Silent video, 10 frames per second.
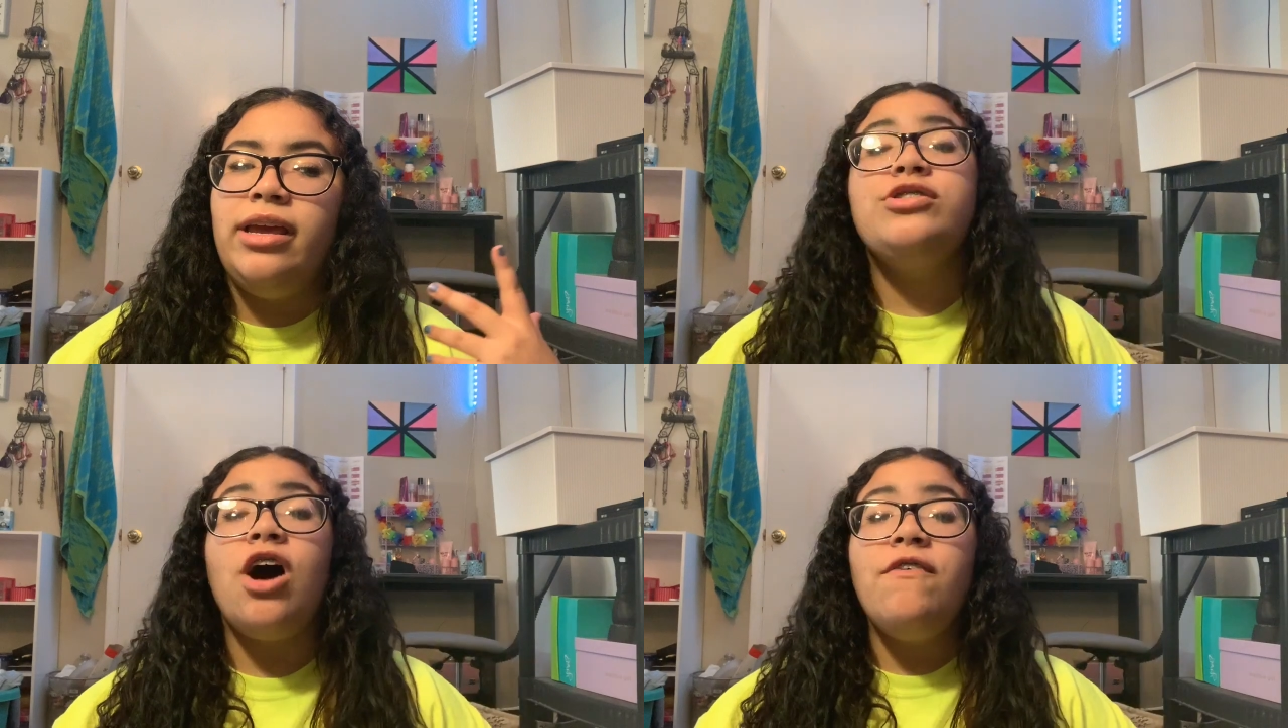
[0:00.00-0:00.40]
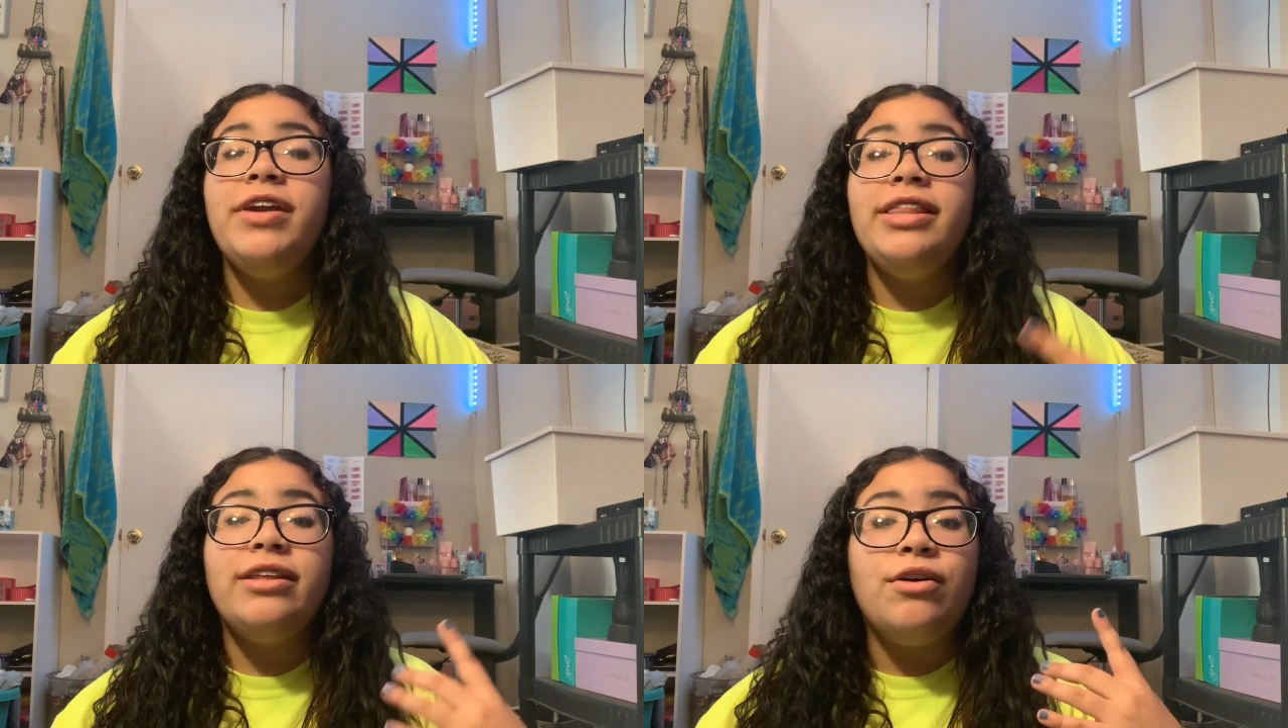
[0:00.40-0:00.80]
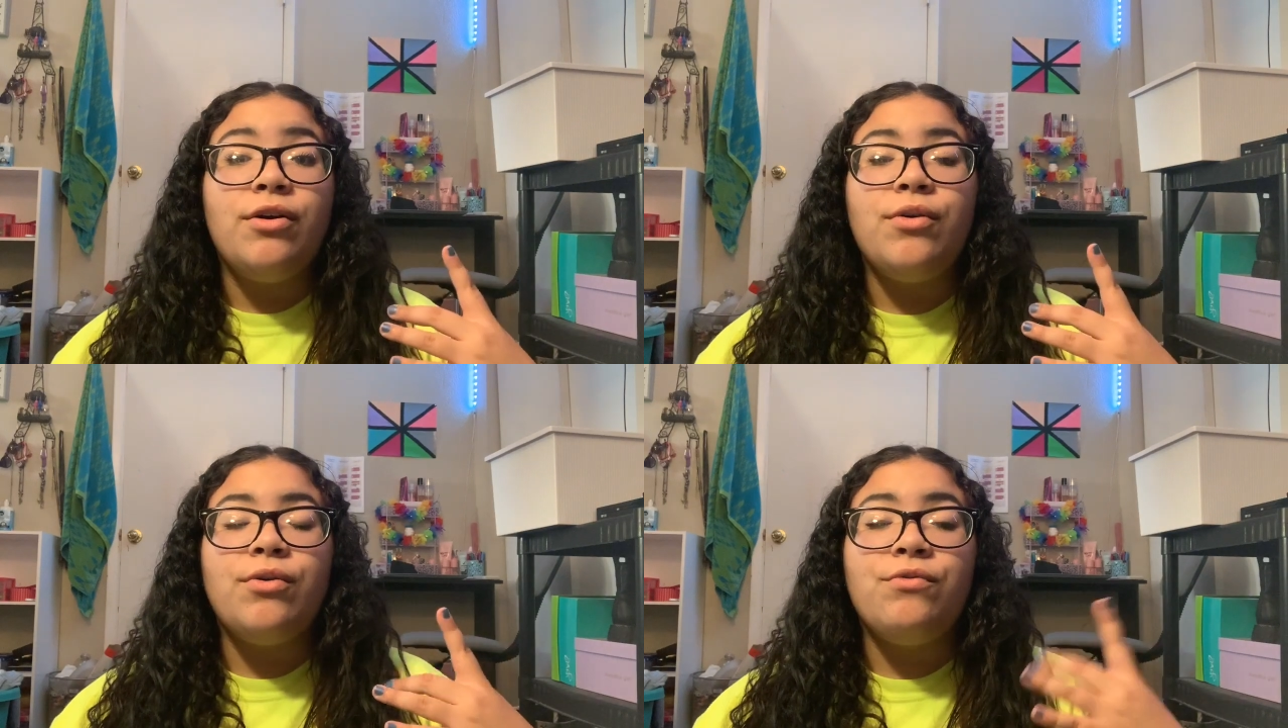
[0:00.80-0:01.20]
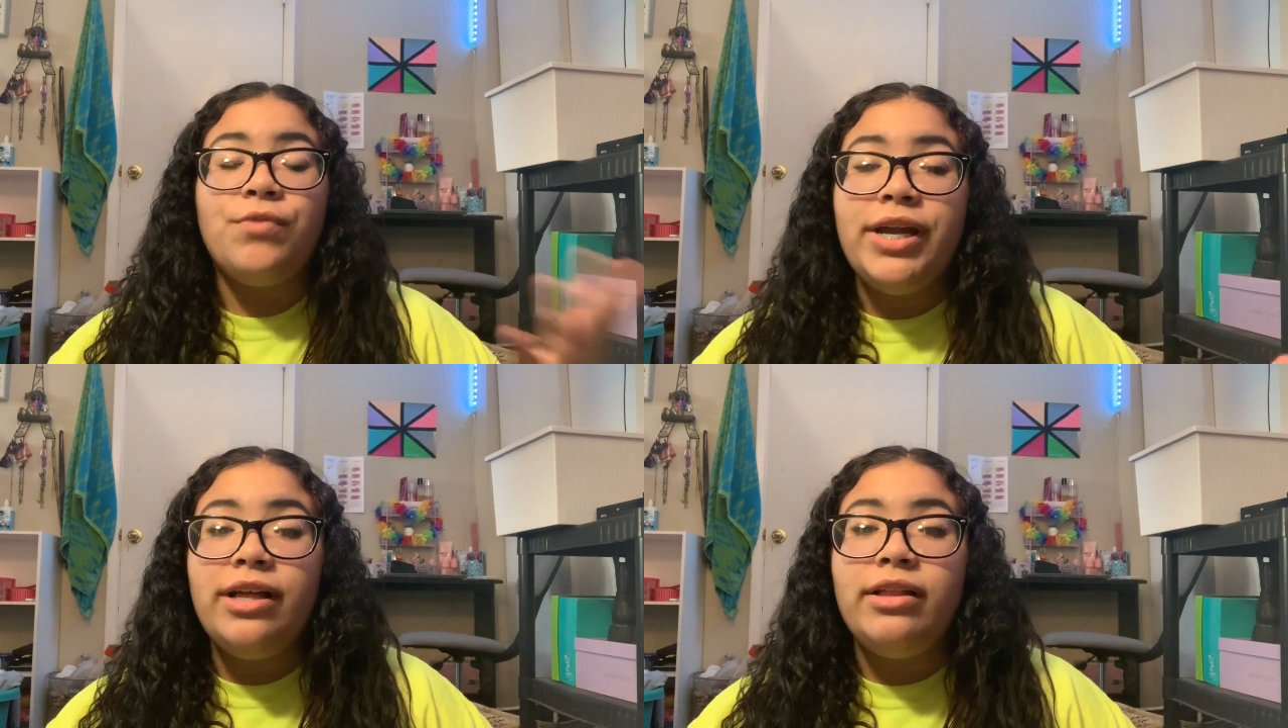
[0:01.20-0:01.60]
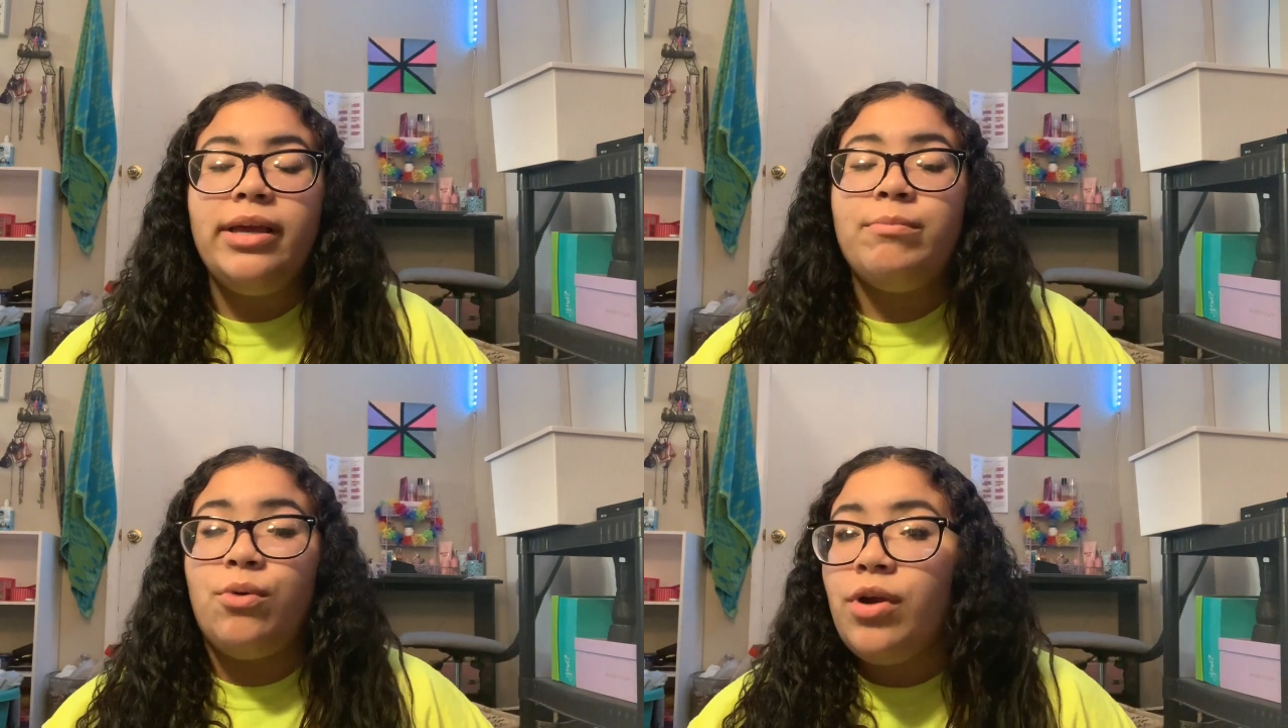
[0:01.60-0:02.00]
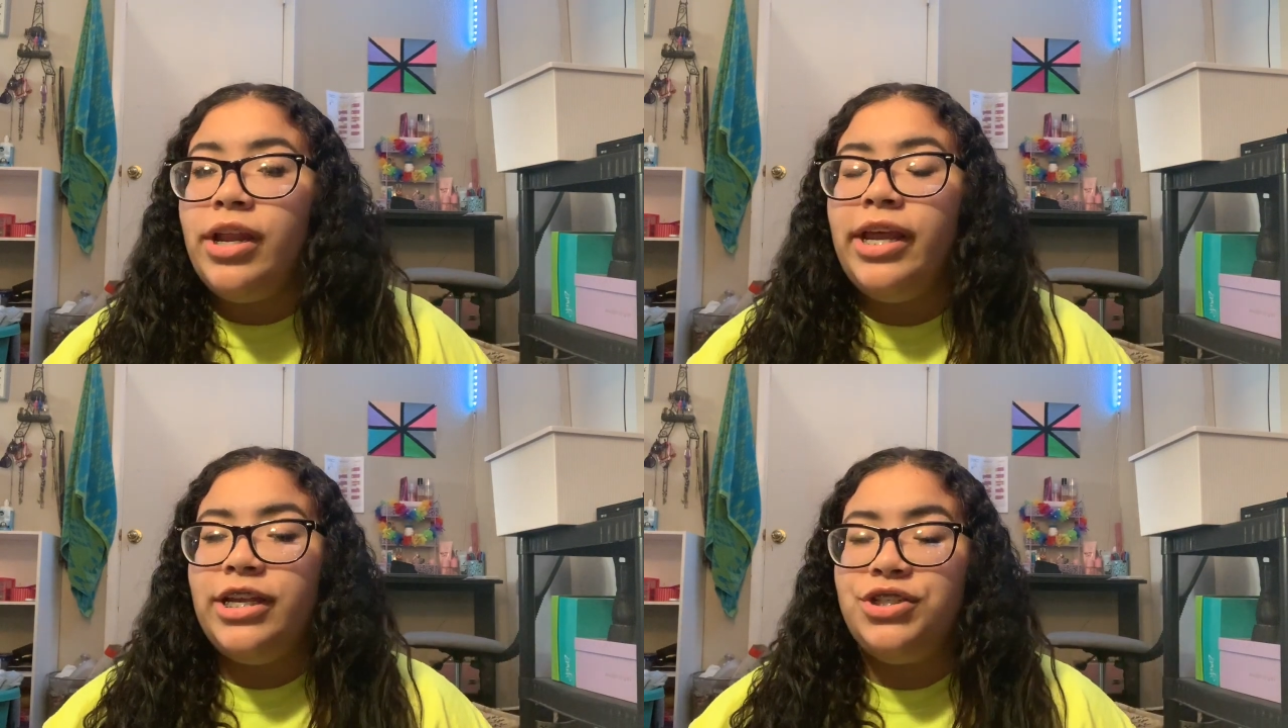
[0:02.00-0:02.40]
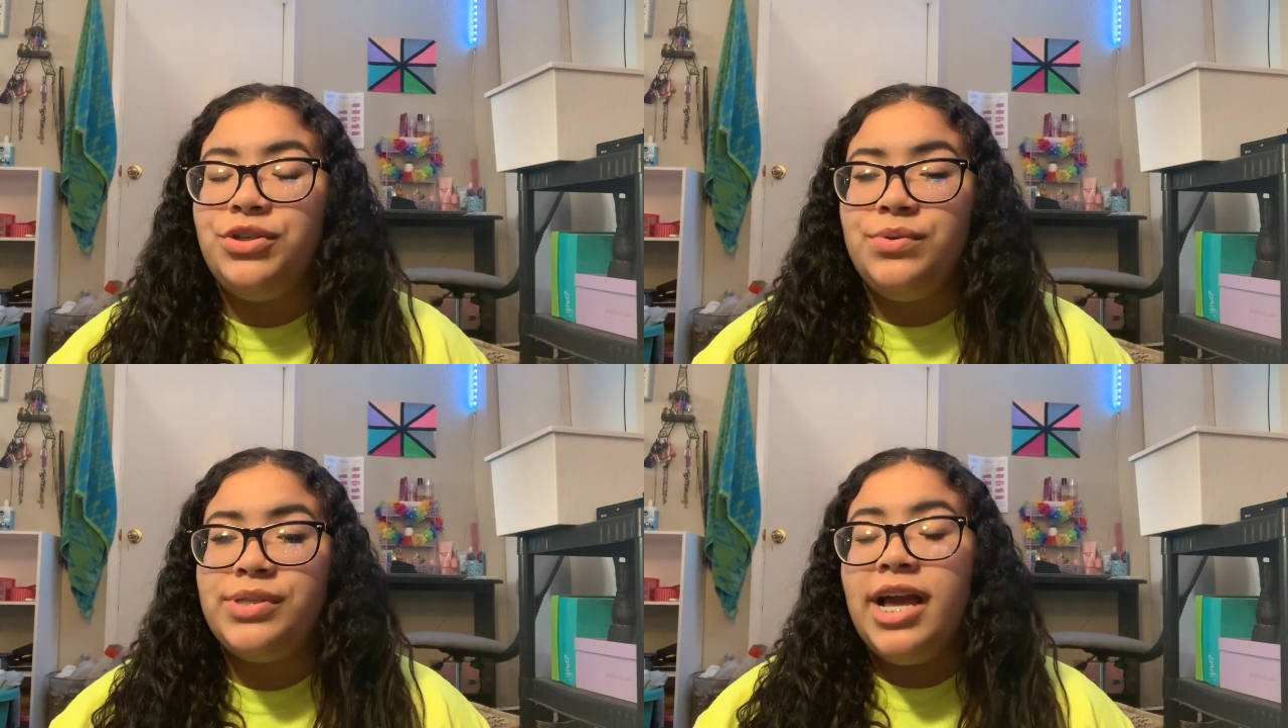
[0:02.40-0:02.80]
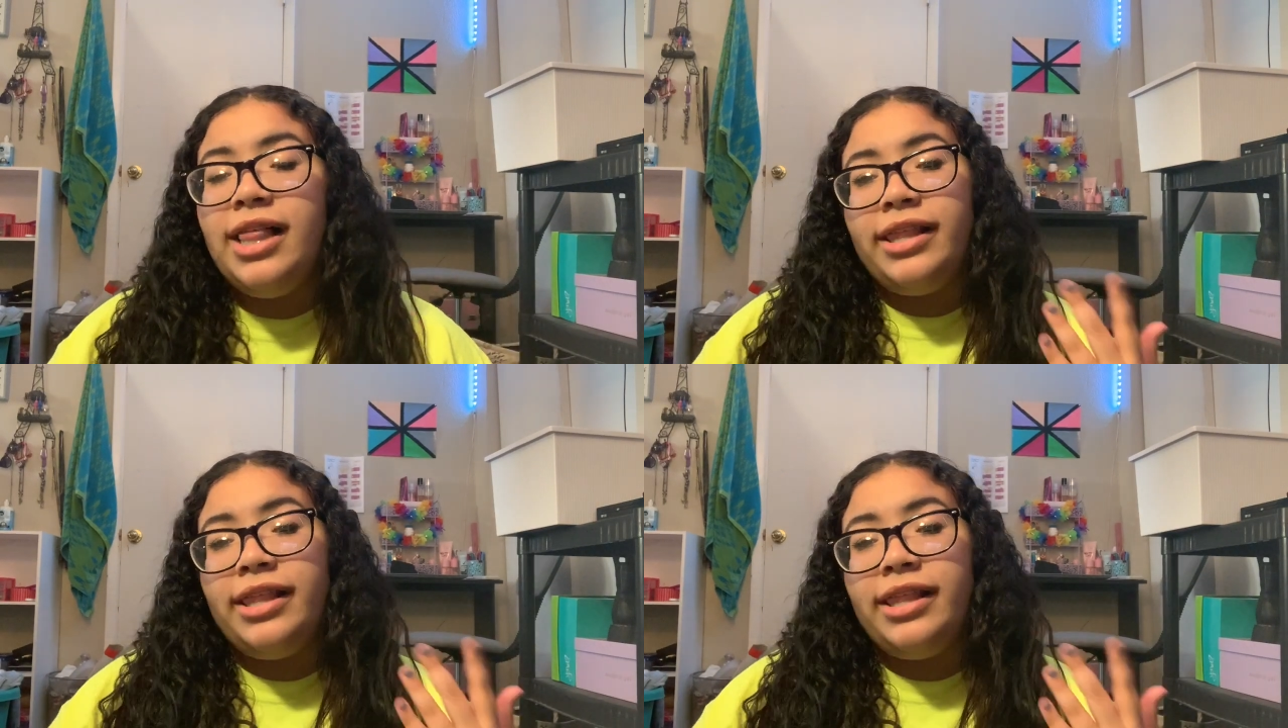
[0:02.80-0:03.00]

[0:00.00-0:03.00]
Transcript: solving the real important issues